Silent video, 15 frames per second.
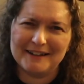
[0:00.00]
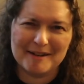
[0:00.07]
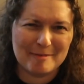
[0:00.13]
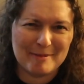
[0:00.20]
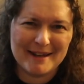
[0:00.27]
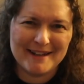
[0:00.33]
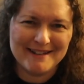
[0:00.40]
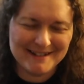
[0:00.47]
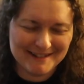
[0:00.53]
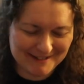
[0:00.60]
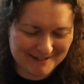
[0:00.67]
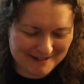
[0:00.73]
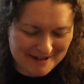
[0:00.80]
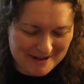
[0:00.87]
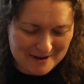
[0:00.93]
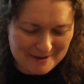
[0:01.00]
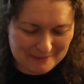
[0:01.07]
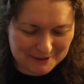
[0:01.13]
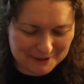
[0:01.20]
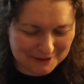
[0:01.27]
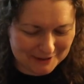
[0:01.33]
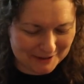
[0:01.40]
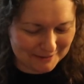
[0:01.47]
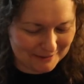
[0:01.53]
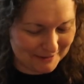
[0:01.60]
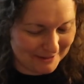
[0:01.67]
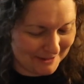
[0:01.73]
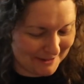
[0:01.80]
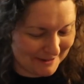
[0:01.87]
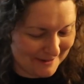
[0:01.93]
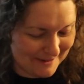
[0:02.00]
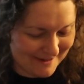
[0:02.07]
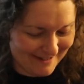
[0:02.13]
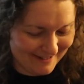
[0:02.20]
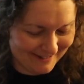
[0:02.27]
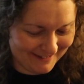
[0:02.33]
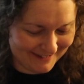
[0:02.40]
a pin, which looked really cool.